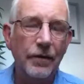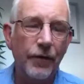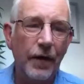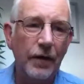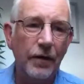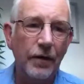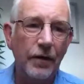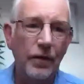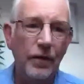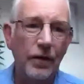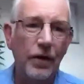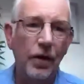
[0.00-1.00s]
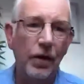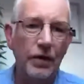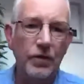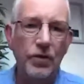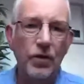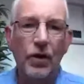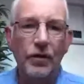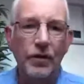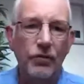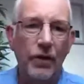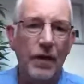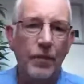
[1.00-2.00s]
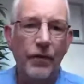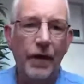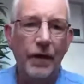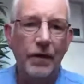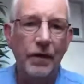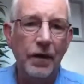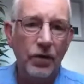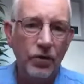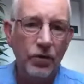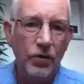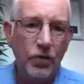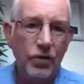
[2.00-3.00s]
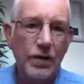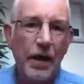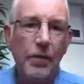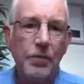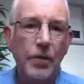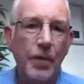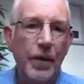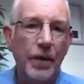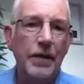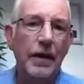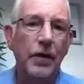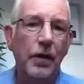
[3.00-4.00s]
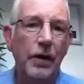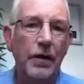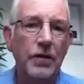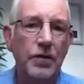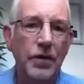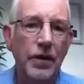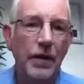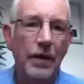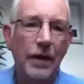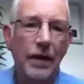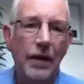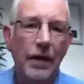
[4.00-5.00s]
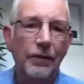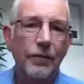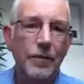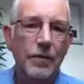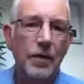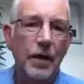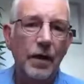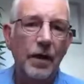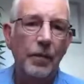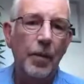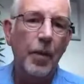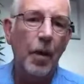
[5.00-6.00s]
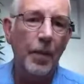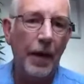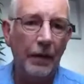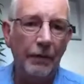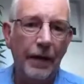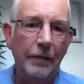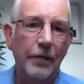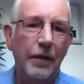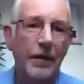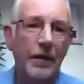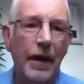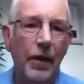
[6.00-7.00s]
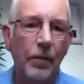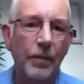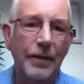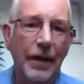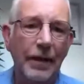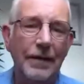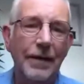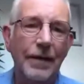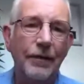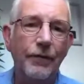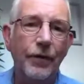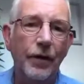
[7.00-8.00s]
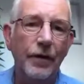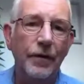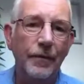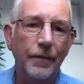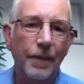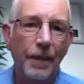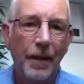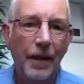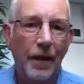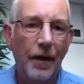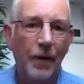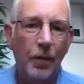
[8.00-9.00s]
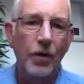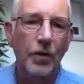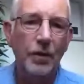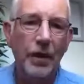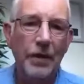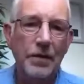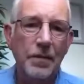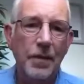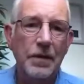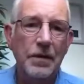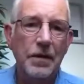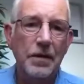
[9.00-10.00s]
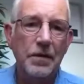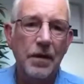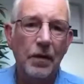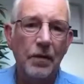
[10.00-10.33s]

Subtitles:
to find that the college or the training provider just helps underpin that knowledge, give them a little bit more background that can help deliver what you need as a business. So